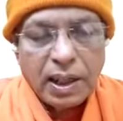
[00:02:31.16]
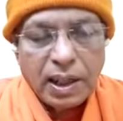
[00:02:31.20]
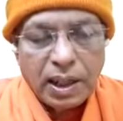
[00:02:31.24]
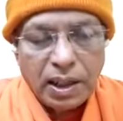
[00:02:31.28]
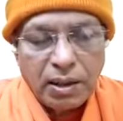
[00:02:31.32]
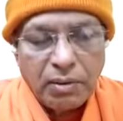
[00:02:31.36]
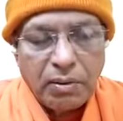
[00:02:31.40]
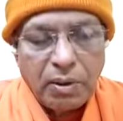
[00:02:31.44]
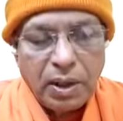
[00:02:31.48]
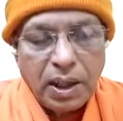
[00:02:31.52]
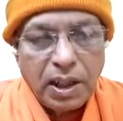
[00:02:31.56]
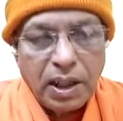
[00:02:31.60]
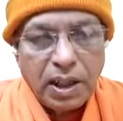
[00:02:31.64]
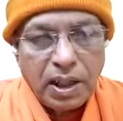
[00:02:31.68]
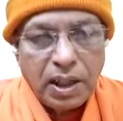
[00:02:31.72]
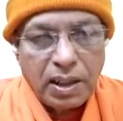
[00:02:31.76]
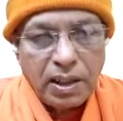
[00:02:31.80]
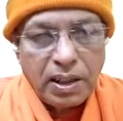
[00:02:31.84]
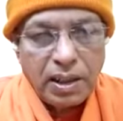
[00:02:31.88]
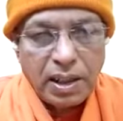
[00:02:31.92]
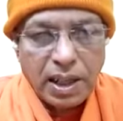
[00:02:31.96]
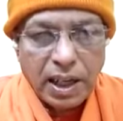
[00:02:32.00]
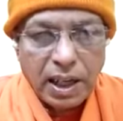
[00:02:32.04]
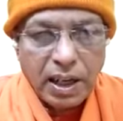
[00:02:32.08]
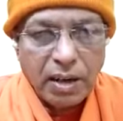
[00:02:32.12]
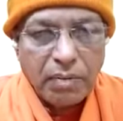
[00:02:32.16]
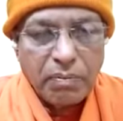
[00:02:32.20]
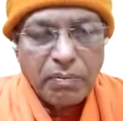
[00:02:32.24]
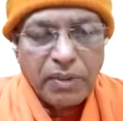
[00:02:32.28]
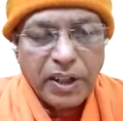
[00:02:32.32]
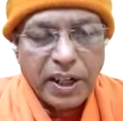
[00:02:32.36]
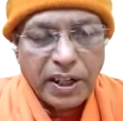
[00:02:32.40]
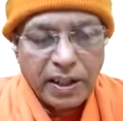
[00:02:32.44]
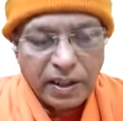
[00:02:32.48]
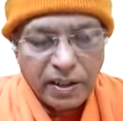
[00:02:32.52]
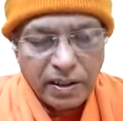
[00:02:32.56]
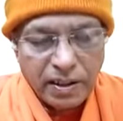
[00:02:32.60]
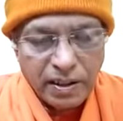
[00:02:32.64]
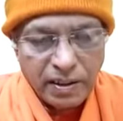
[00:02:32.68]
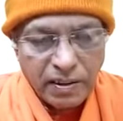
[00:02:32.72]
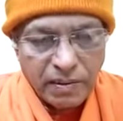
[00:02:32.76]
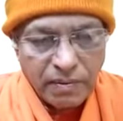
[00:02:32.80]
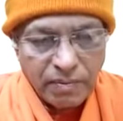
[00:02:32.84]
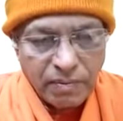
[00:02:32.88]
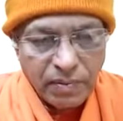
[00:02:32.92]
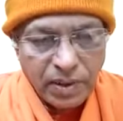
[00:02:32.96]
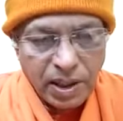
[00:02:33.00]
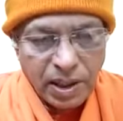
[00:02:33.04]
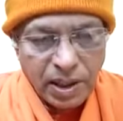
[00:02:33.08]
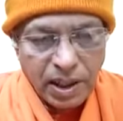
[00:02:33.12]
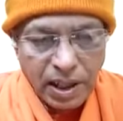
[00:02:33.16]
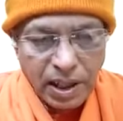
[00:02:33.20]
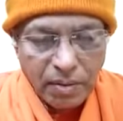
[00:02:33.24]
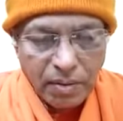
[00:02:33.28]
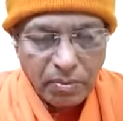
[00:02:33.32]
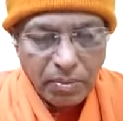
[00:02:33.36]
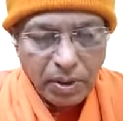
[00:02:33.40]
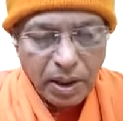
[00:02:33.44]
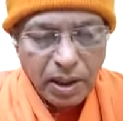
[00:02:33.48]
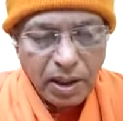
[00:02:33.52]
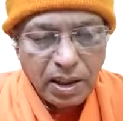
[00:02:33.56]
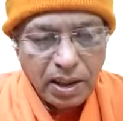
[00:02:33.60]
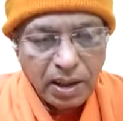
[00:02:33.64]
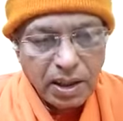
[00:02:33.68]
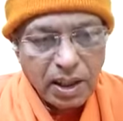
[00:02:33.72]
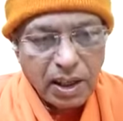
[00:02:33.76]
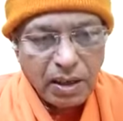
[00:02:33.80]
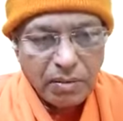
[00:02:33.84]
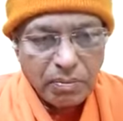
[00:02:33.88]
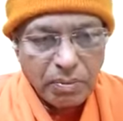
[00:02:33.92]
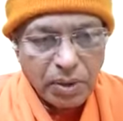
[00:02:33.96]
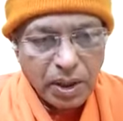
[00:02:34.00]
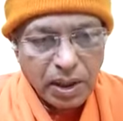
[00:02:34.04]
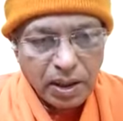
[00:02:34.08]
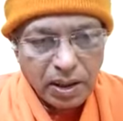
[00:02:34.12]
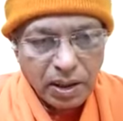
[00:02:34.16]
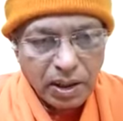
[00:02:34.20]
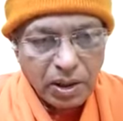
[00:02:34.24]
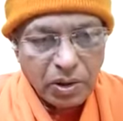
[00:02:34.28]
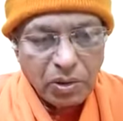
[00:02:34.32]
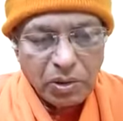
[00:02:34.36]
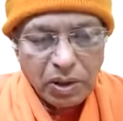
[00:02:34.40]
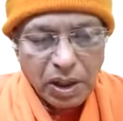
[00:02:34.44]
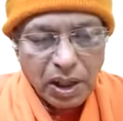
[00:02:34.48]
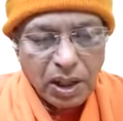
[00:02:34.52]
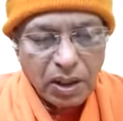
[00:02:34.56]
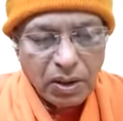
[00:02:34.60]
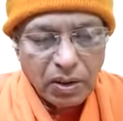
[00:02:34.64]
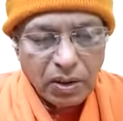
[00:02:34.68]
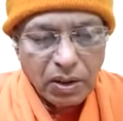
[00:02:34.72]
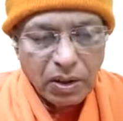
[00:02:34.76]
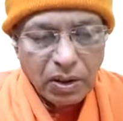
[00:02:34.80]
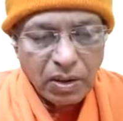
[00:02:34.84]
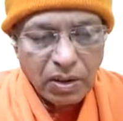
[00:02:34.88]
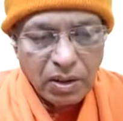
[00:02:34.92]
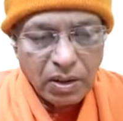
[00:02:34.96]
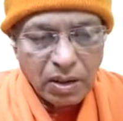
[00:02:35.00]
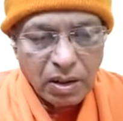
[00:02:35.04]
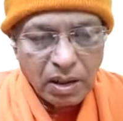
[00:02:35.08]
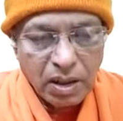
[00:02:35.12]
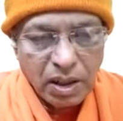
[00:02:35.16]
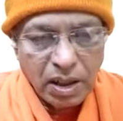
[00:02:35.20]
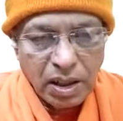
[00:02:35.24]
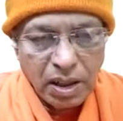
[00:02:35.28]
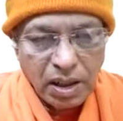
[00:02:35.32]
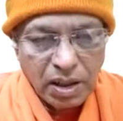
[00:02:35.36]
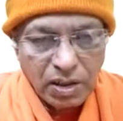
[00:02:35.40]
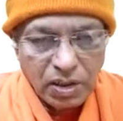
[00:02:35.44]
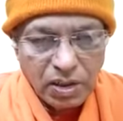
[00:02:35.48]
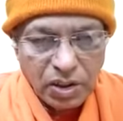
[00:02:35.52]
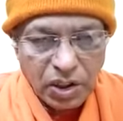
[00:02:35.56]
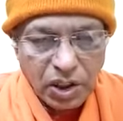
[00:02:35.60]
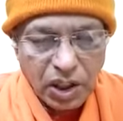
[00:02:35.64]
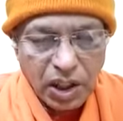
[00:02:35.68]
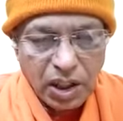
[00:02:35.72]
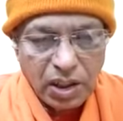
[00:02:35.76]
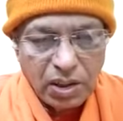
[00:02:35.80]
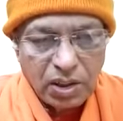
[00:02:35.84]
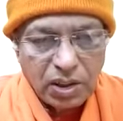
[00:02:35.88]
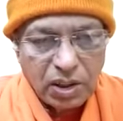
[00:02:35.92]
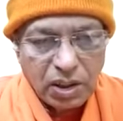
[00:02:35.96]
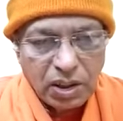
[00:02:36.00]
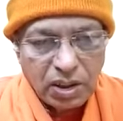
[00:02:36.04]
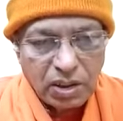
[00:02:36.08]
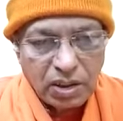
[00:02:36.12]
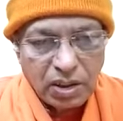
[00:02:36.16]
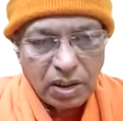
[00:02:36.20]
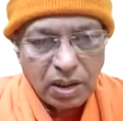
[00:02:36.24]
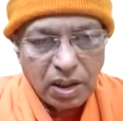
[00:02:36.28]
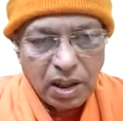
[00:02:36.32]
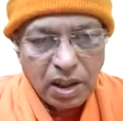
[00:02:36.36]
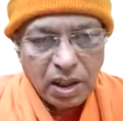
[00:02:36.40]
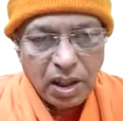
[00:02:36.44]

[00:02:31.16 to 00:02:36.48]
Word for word: Even it is happened, happened is happened. You cannot change it.